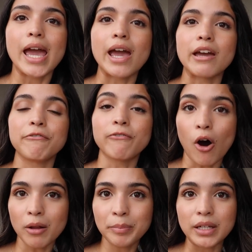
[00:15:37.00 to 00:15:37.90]
a
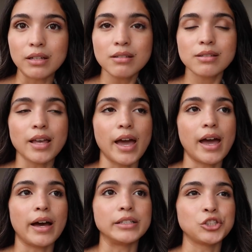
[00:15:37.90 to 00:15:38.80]
fall piece
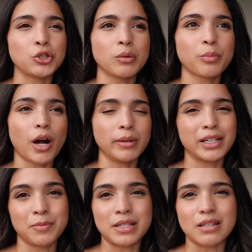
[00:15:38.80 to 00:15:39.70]
and you're probably
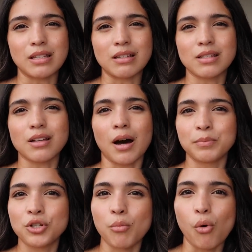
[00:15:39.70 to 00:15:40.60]
gonna be seeing this
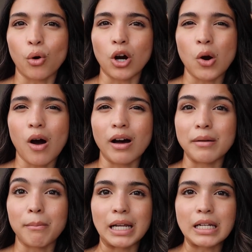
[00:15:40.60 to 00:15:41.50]
up tomorrow
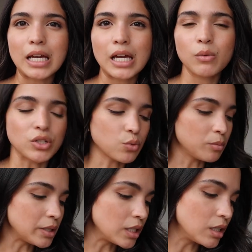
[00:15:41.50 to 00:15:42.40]
on Monday, which will
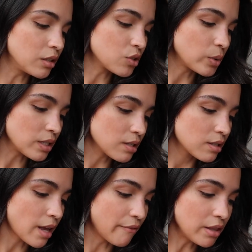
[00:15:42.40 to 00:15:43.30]
be the
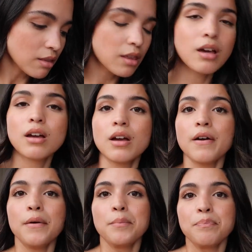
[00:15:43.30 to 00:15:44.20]
27th.
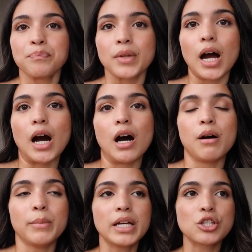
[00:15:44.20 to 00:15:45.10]

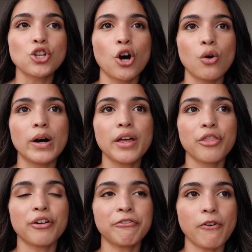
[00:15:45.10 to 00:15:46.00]
Um, so
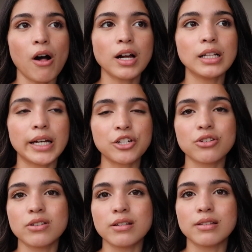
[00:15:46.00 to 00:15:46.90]
their fall
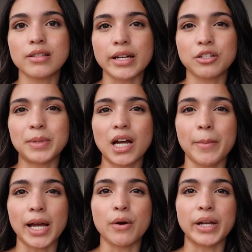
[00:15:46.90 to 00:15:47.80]
collection is said to be
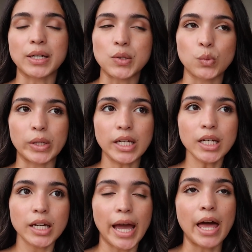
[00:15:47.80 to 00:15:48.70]
coming out next
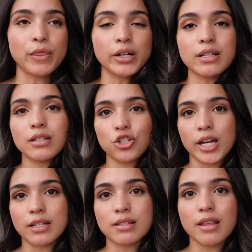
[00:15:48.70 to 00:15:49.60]
week and there is a
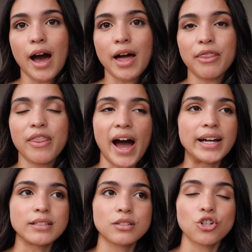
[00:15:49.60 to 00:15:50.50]
chance that
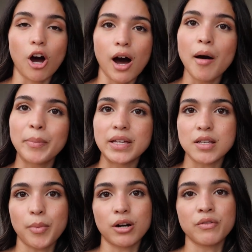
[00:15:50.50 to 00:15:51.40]
that top is
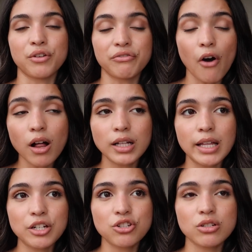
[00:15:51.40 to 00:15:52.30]
a part of their fall
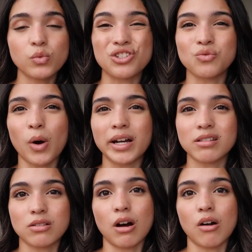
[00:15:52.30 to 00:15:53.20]
collection, which is why
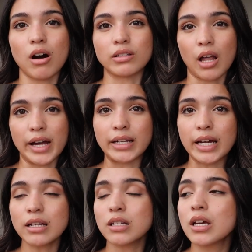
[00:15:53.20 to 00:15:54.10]
it's not online
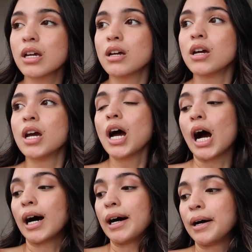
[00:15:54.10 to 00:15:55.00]
yet.
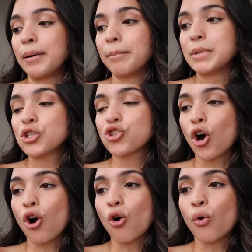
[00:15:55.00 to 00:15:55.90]
Um,
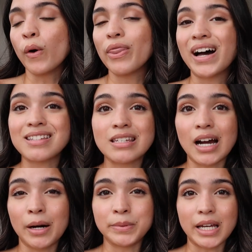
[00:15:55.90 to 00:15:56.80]
so that's the
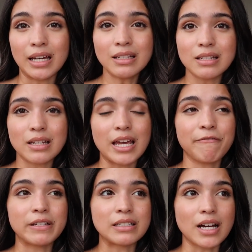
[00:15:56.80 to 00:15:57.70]
update.
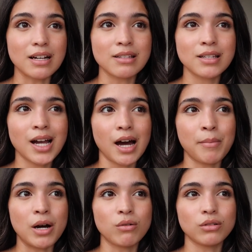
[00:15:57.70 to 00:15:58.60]
If it does come
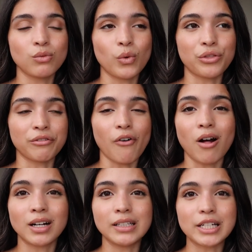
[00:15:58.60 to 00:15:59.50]
out with their
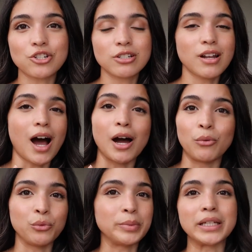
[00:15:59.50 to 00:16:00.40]
fall collection, I
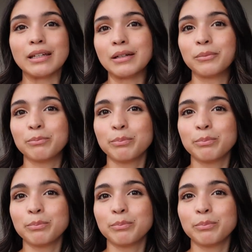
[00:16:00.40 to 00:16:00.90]
will be